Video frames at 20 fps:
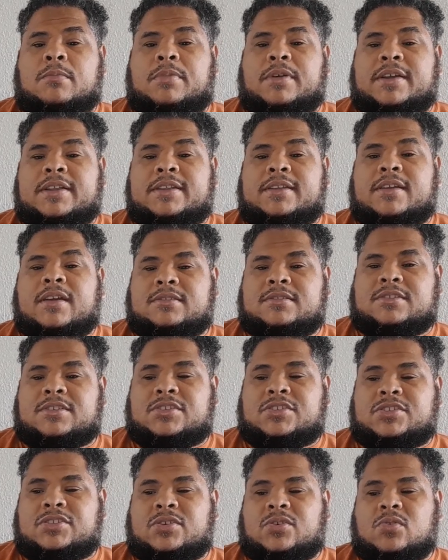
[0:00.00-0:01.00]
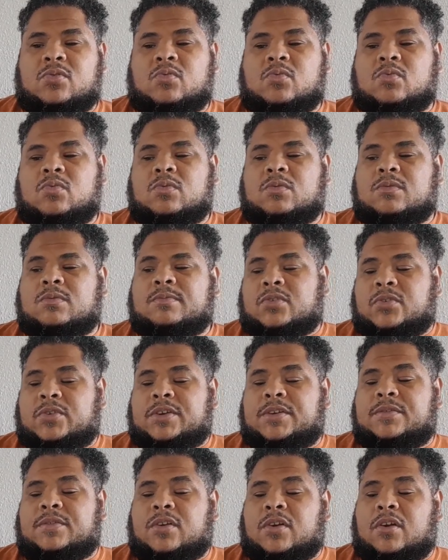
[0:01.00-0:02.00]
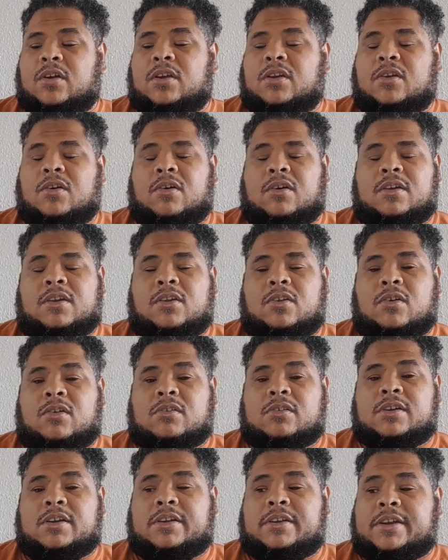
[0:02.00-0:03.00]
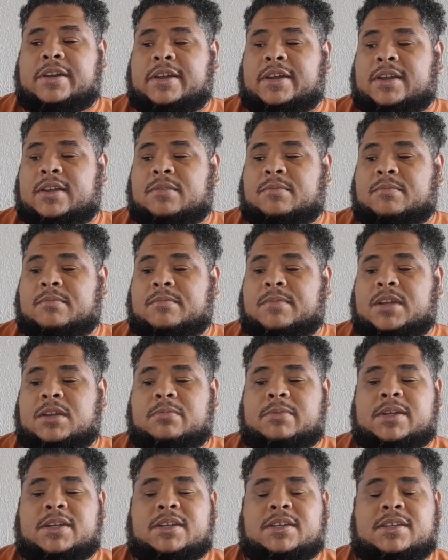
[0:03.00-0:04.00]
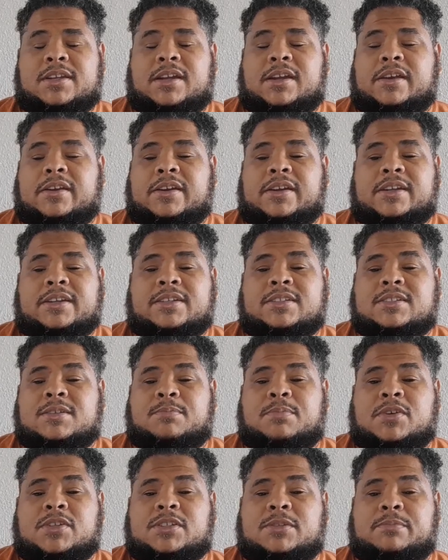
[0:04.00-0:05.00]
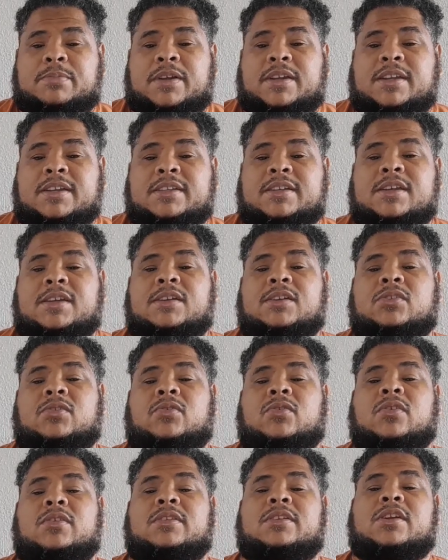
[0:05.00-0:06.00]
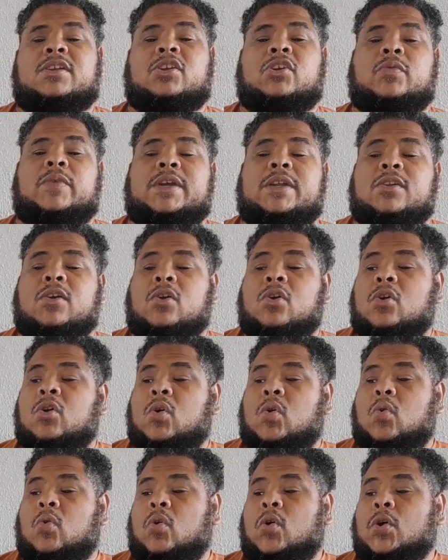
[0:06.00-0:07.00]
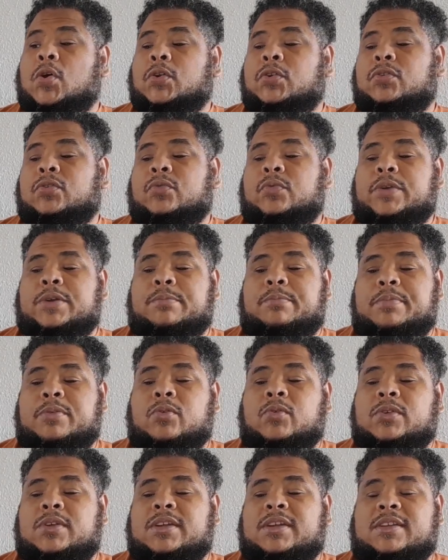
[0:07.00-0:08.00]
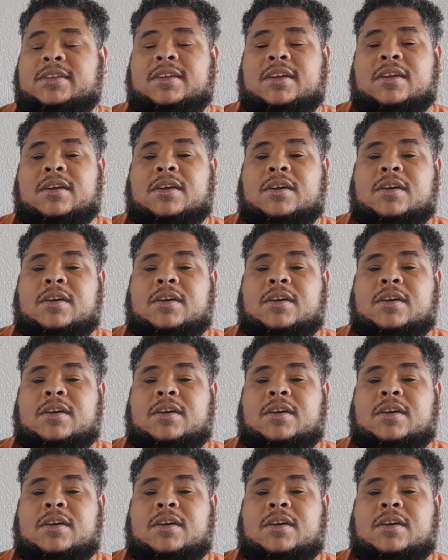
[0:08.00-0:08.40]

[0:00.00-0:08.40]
but the show could have gone on longer, and maybe there is a possibility to continue it or to reboot it,